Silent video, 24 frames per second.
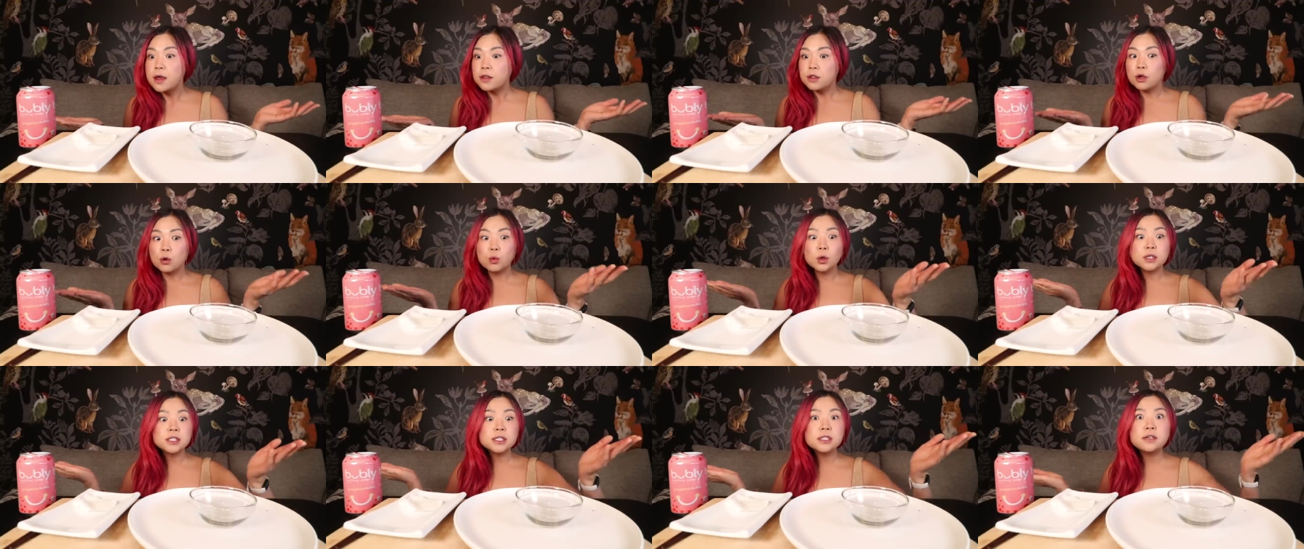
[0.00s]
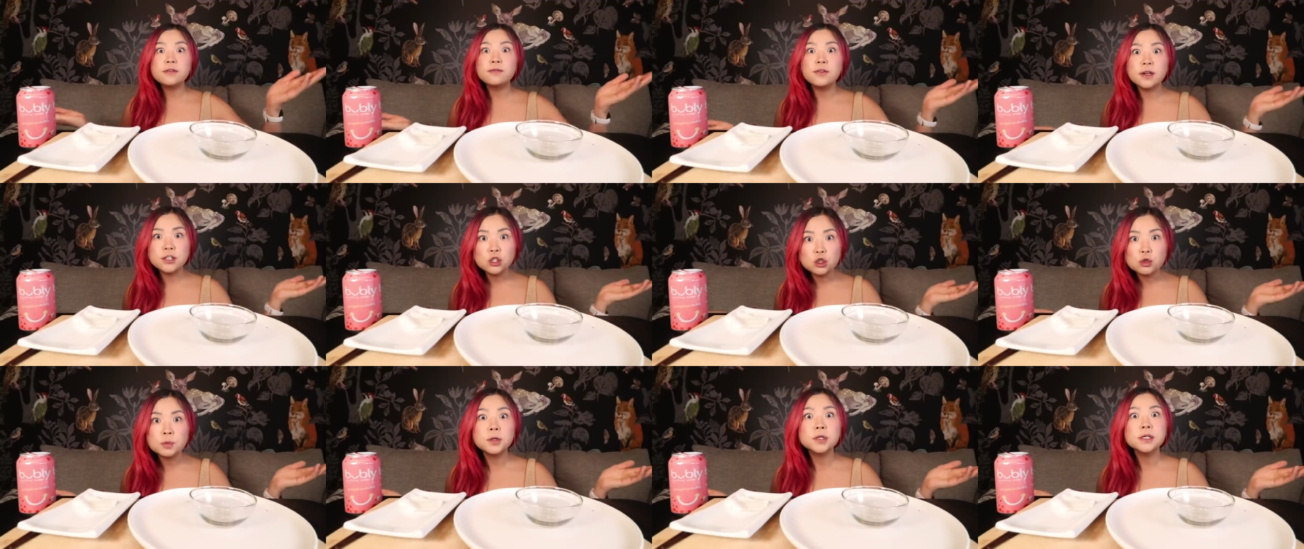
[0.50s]
There wasn't a
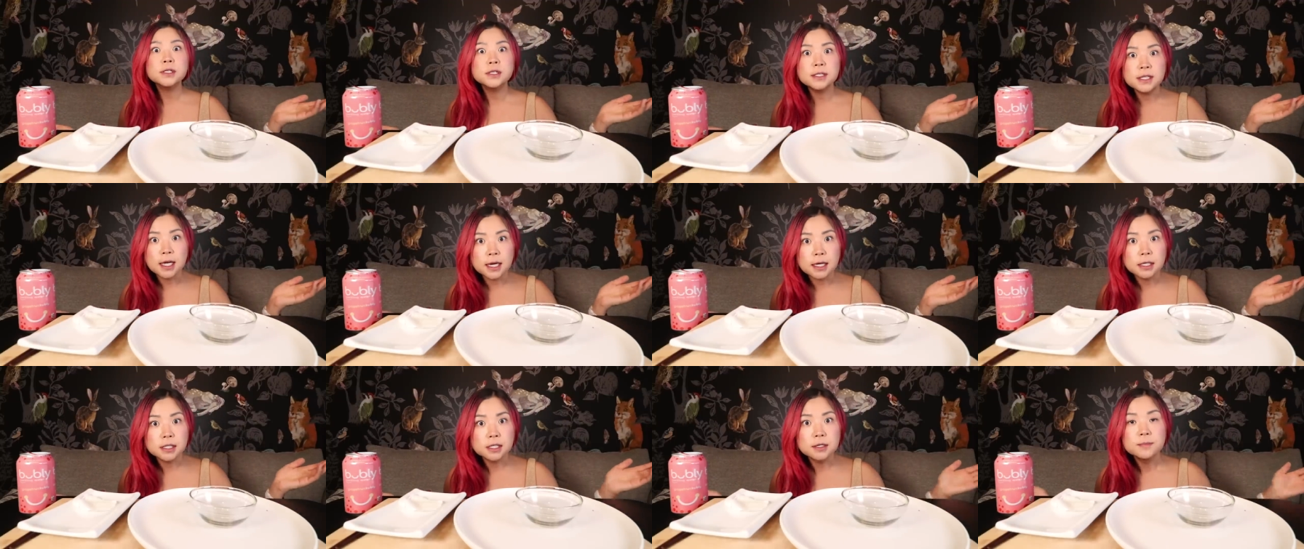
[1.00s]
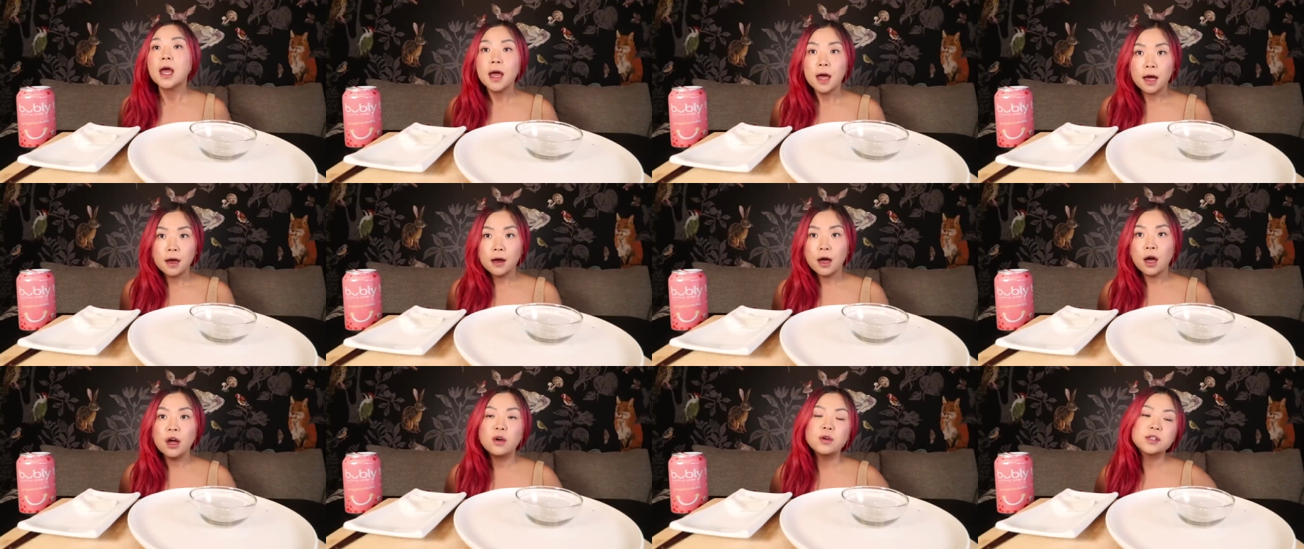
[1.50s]
vegetable in sight,
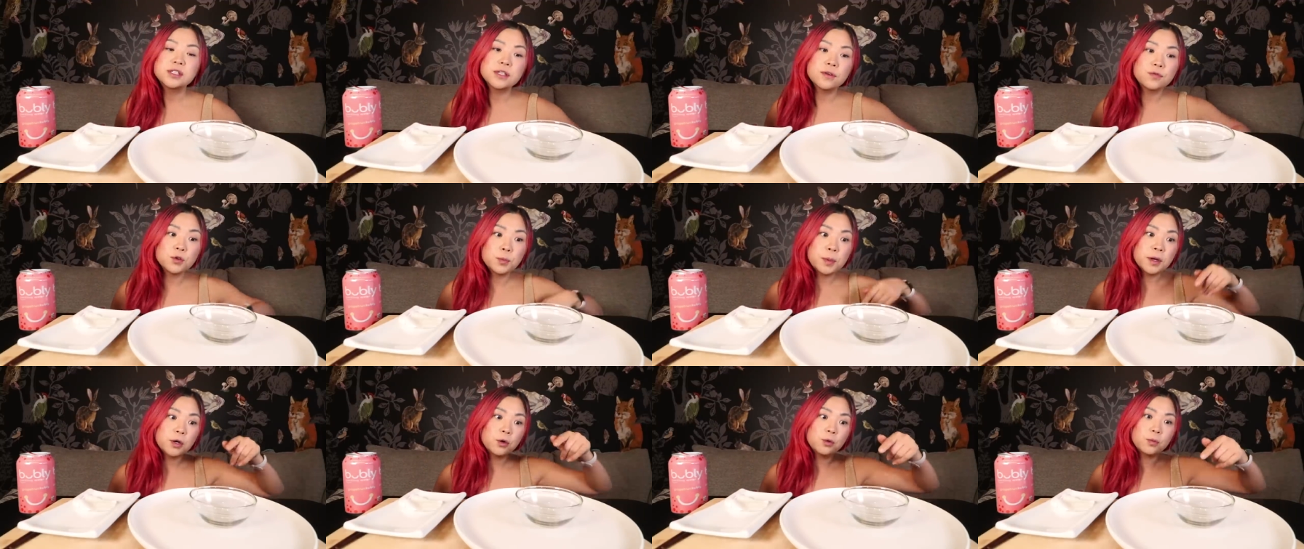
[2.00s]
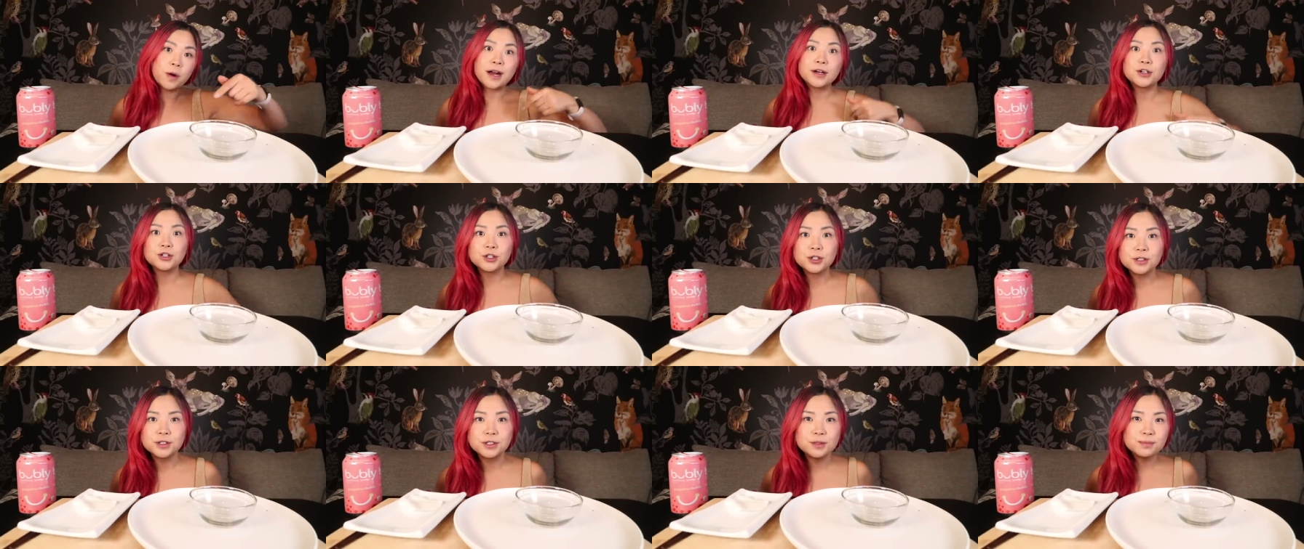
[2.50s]
oh, except for pickled
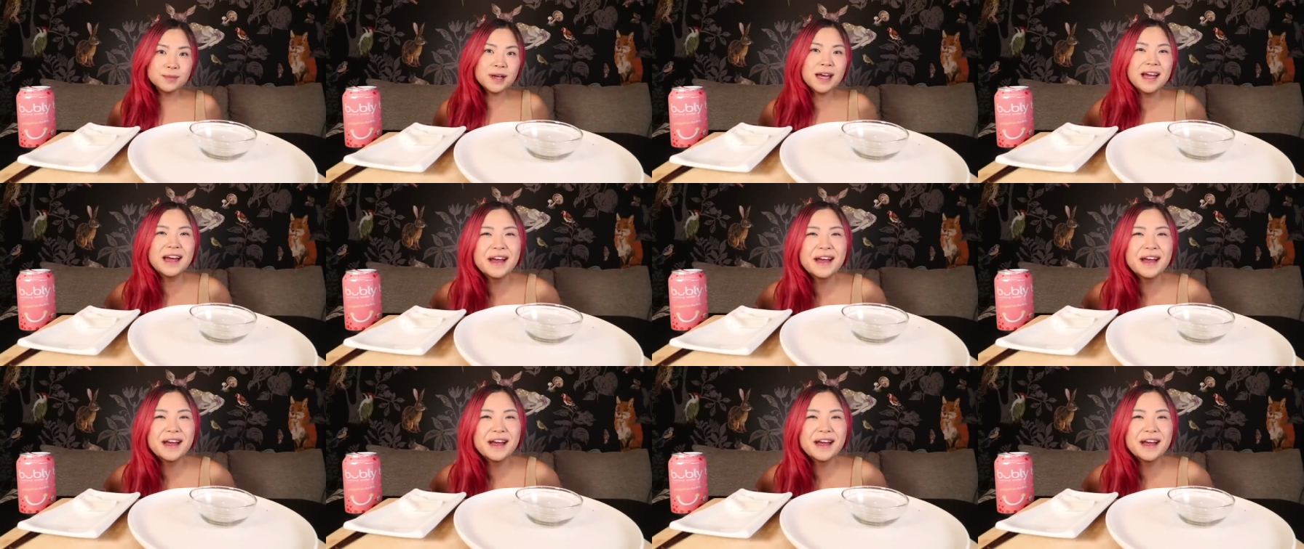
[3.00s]
radishes.